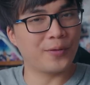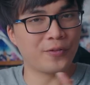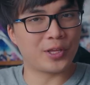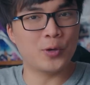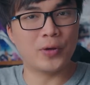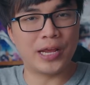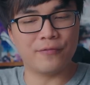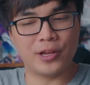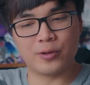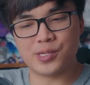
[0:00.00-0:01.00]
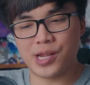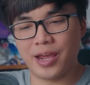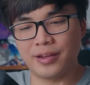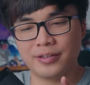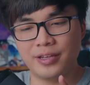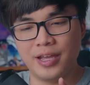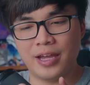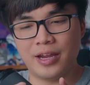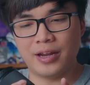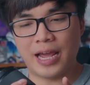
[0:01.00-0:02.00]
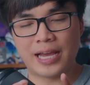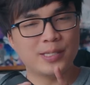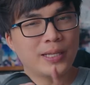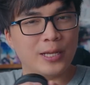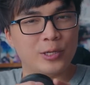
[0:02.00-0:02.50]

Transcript: up for the Q&A video today, and I accidentally